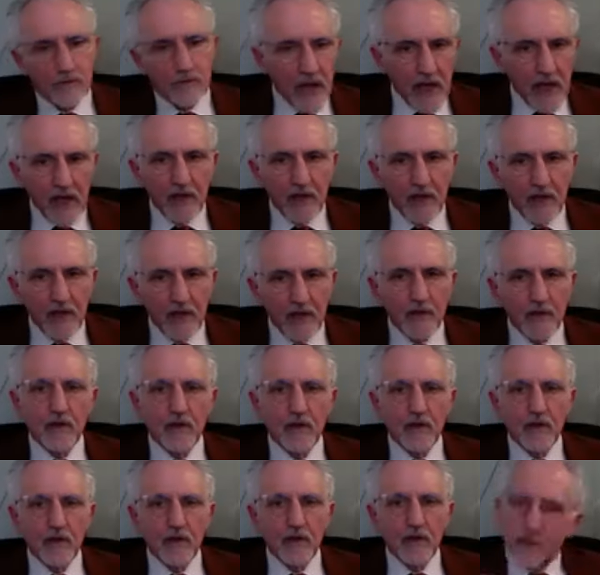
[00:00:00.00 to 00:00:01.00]
8
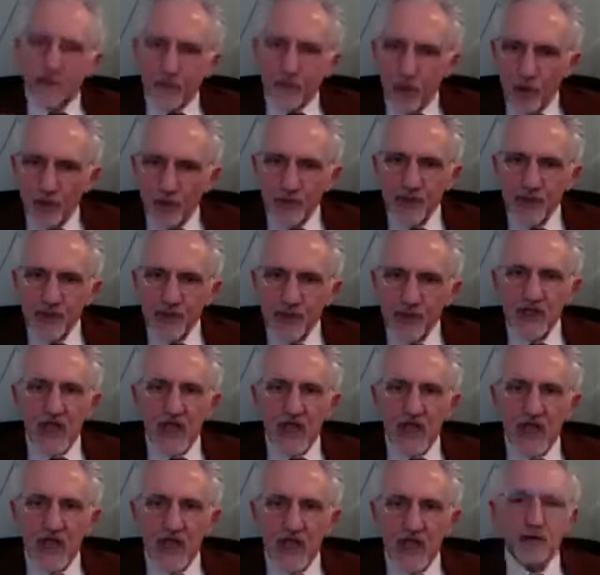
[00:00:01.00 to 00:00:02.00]
of the Rome
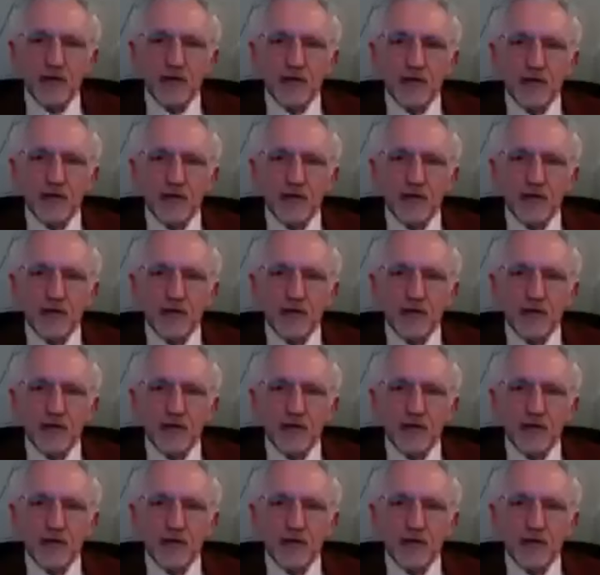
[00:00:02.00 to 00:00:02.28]
Statute,